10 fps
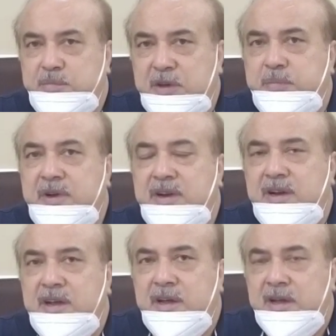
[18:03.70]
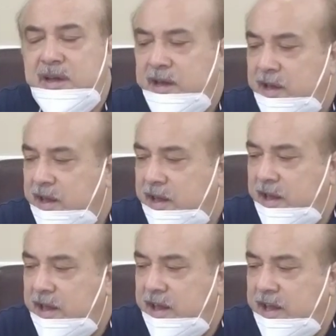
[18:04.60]
the people,
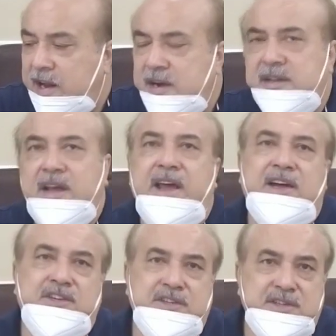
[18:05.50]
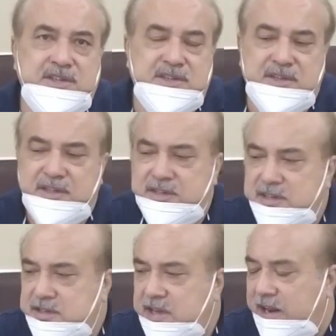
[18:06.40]
and the actions.
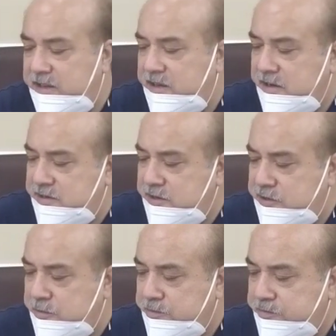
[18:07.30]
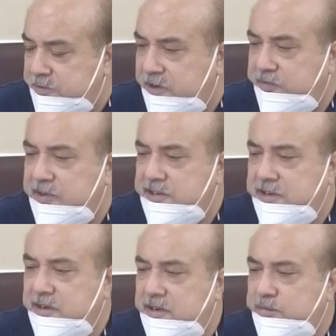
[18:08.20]
This is healthcare system
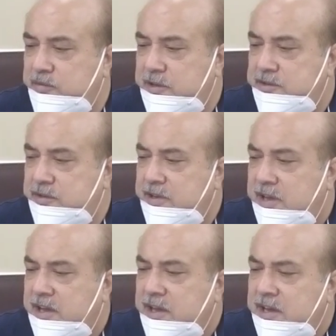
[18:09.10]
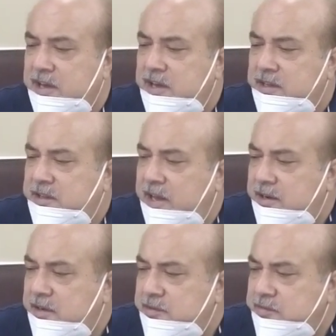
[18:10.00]
definition, WH.
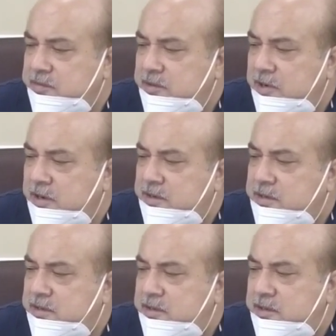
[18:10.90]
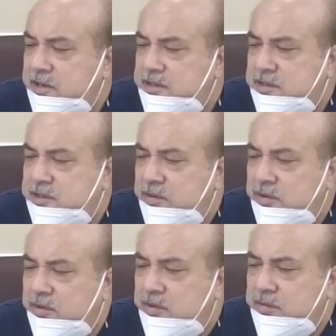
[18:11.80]
Then it is,
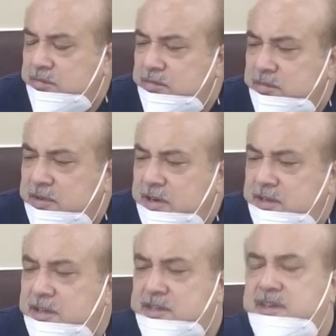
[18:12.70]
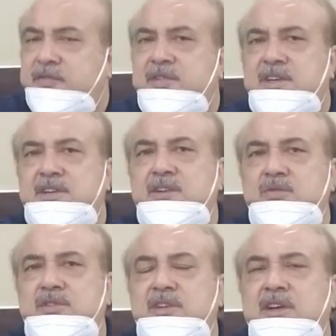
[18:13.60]
in this
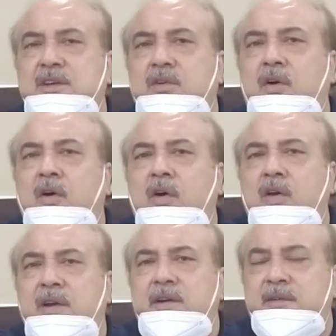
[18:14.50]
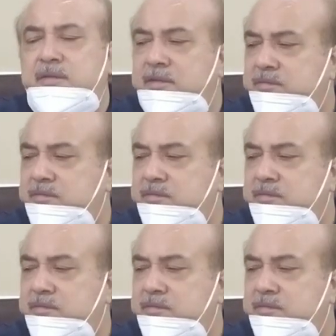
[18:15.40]
definition you see all